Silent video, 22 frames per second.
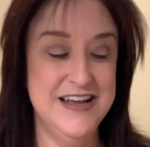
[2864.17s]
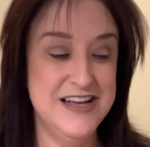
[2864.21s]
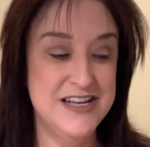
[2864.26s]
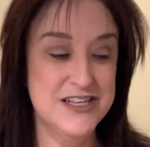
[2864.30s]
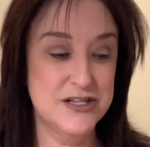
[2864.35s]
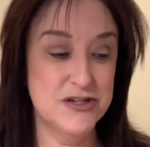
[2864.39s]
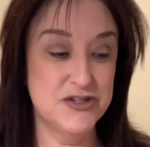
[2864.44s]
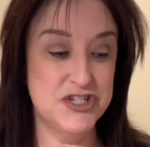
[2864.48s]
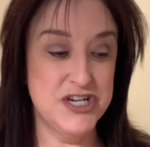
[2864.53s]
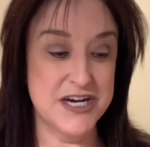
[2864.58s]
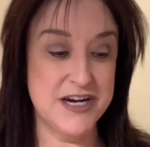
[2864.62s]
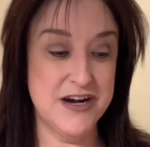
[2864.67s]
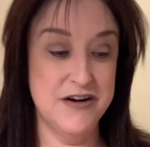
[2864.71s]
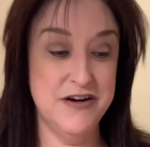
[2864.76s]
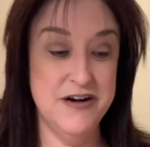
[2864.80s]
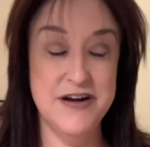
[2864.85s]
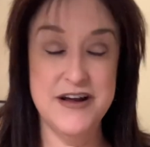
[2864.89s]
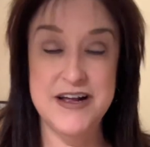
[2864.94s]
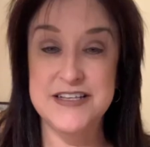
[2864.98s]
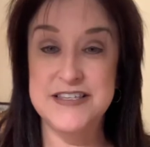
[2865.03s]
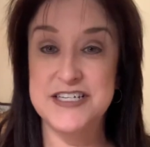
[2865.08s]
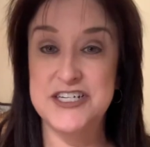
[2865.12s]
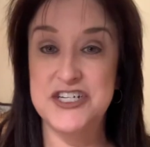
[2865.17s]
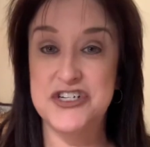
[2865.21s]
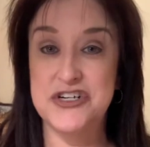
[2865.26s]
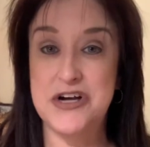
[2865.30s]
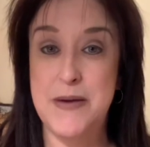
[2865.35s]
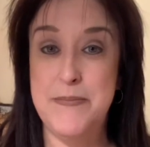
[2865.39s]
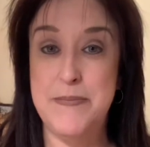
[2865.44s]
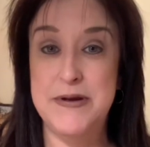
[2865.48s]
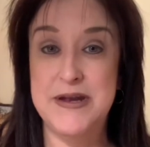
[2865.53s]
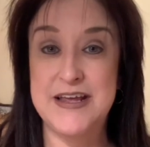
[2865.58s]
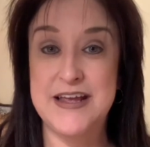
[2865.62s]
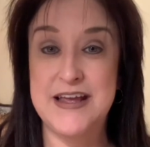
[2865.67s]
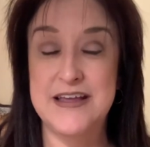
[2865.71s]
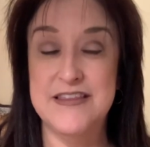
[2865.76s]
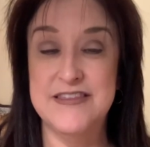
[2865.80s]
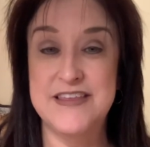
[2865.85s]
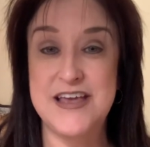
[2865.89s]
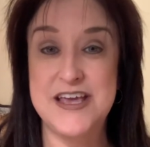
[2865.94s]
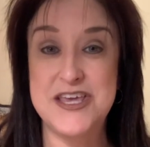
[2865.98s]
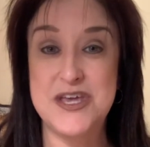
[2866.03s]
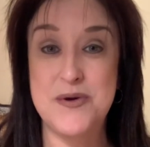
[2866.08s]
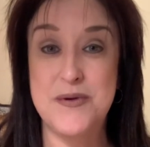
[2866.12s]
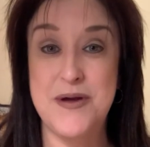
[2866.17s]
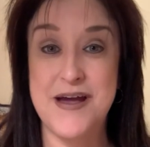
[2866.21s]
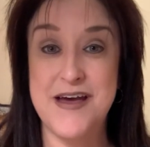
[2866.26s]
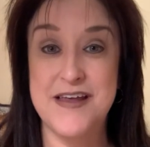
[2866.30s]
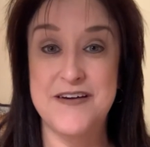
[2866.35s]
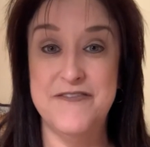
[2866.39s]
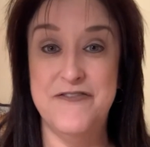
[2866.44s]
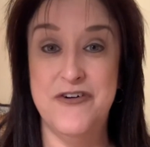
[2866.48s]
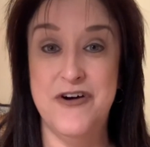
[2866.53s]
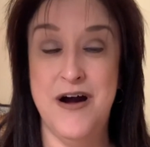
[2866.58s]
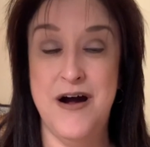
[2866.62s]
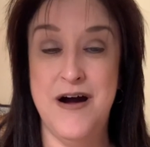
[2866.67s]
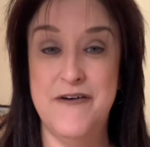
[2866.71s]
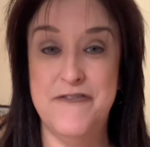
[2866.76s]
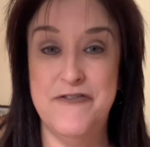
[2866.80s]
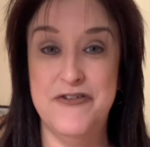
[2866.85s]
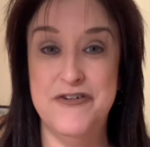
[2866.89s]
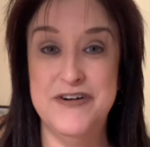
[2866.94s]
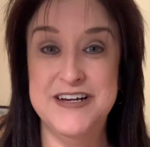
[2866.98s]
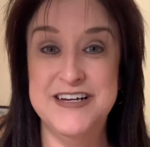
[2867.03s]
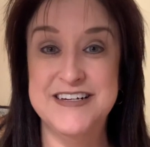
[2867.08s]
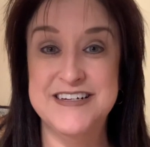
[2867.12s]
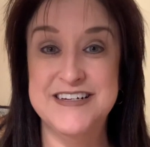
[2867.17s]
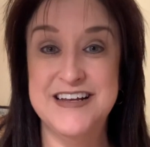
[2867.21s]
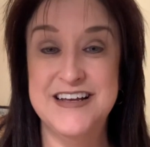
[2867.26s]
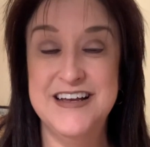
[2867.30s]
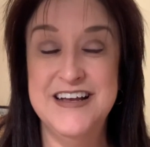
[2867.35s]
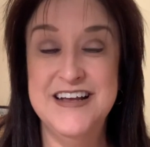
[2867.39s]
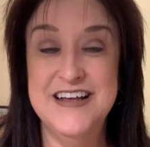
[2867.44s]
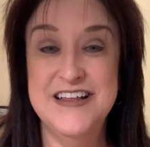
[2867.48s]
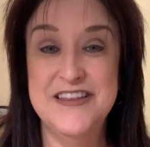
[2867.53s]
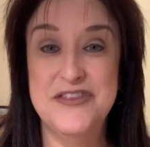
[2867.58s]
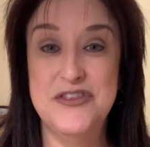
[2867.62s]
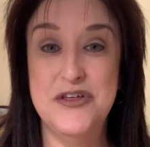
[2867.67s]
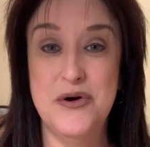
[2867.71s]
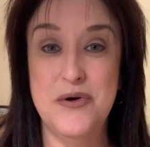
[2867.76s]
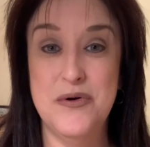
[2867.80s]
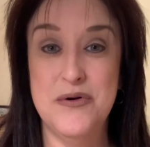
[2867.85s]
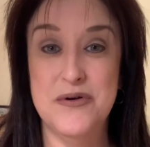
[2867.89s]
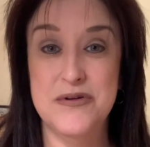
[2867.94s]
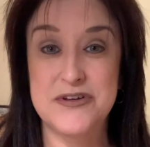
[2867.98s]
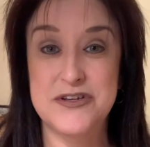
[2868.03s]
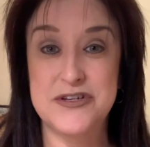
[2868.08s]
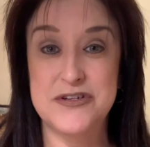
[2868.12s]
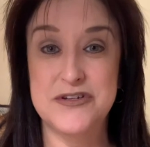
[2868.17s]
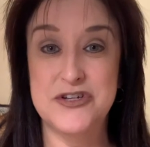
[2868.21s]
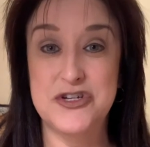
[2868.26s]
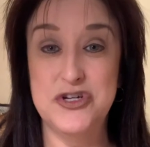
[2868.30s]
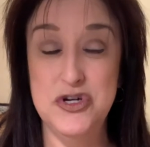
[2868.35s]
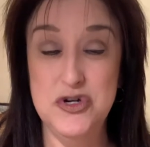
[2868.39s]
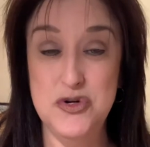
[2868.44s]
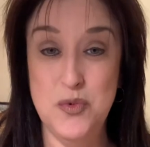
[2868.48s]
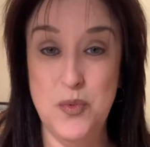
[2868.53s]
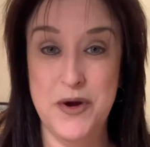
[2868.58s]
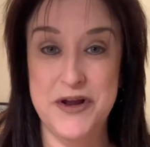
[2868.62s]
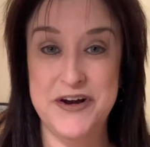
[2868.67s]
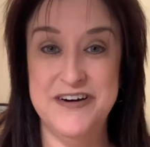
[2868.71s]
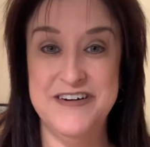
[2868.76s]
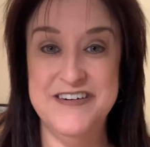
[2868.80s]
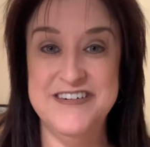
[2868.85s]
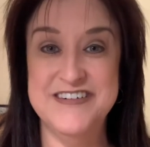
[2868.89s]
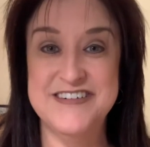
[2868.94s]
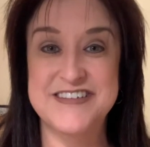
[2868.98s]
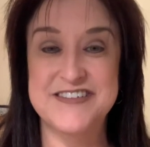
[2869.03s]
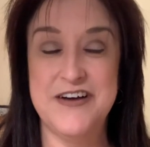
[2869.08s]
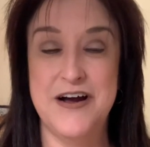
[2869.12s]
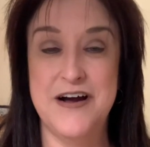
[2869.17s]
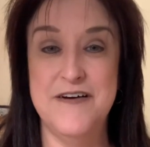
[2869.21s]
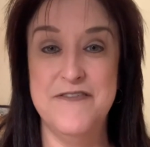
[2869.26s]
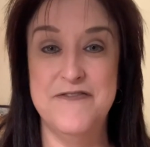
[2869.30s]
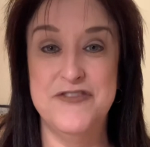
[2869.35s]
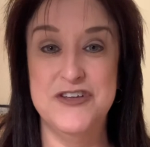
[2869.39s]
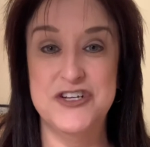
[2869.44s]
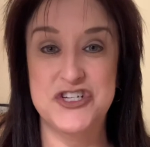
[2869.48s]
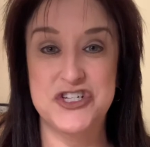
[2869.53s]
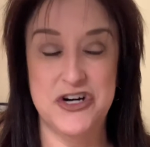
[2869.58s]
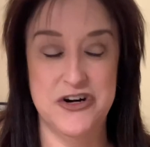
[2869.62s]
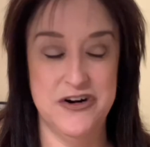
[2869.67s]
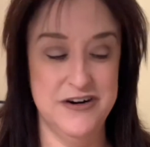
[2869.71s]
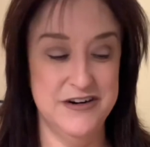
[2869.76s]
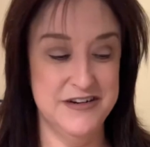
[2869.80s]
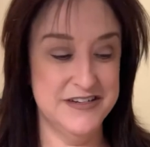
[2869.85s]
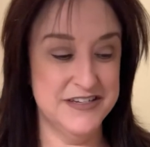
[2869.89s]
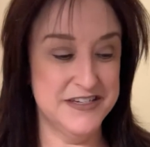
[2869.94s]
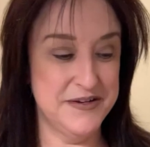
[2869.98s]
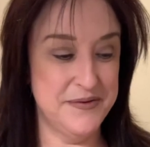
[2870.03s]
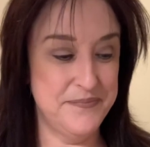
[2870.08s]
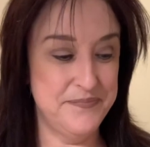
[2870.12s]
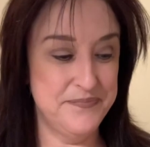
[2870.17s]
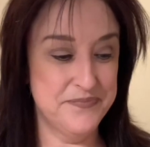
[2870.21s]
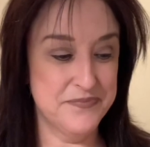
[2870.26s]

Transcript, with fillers: So check out our Etsy shop. And again, thank you, Anna, for offering the two winners of the chart.